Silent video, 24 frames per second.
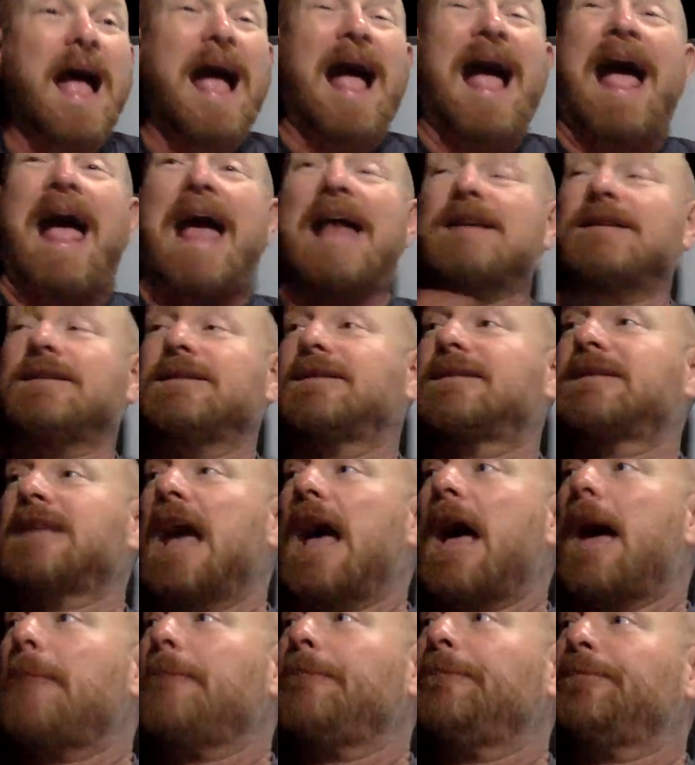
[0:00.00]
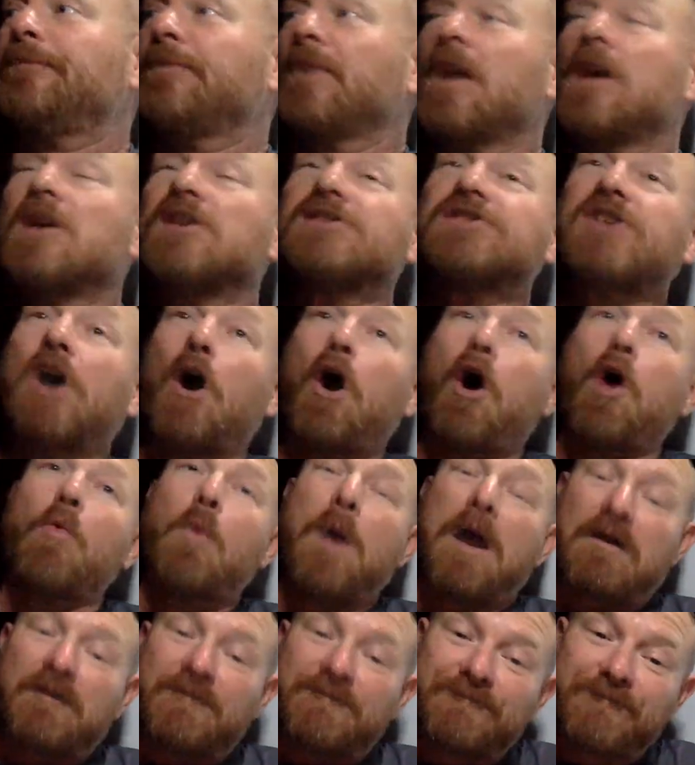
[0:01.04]
And so I'll
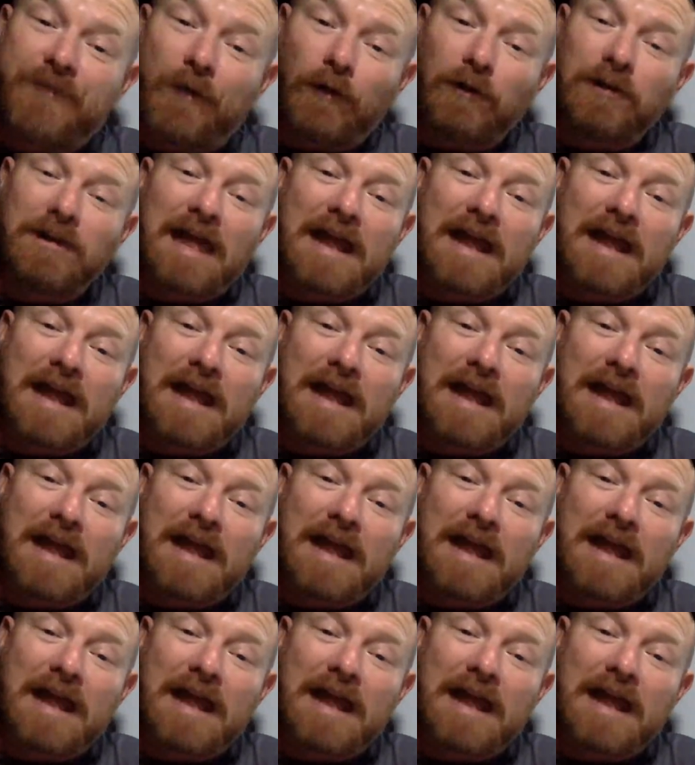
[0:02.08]
wear a full